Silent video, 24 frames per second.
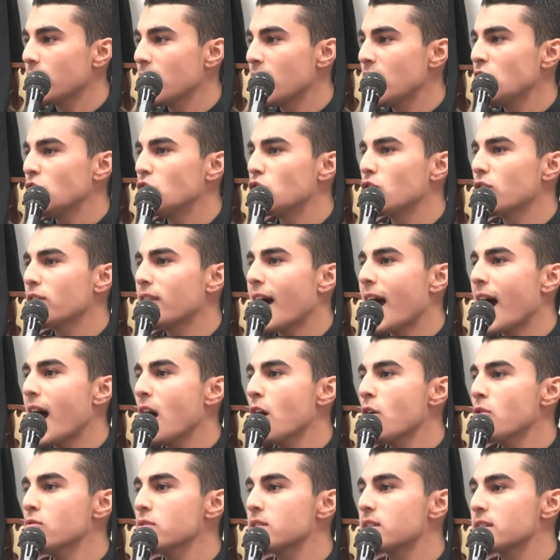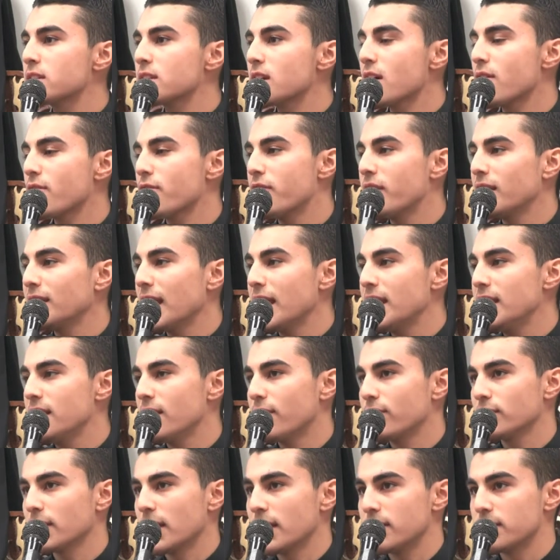into the house of the Lady
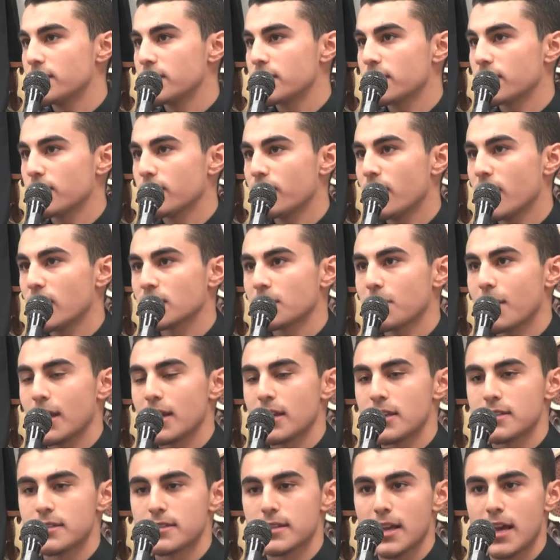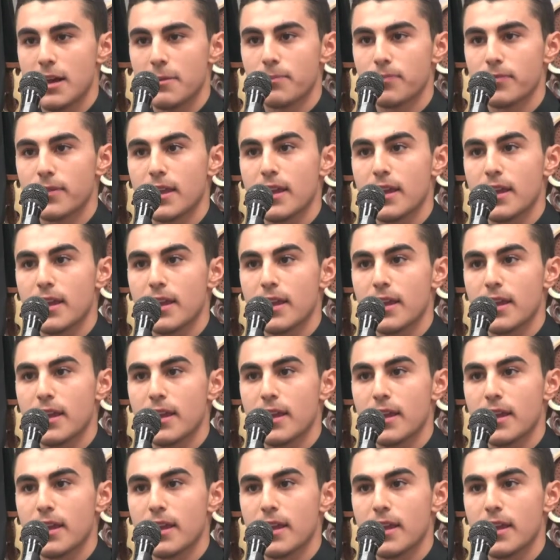of Light, Fatima alayhi salam.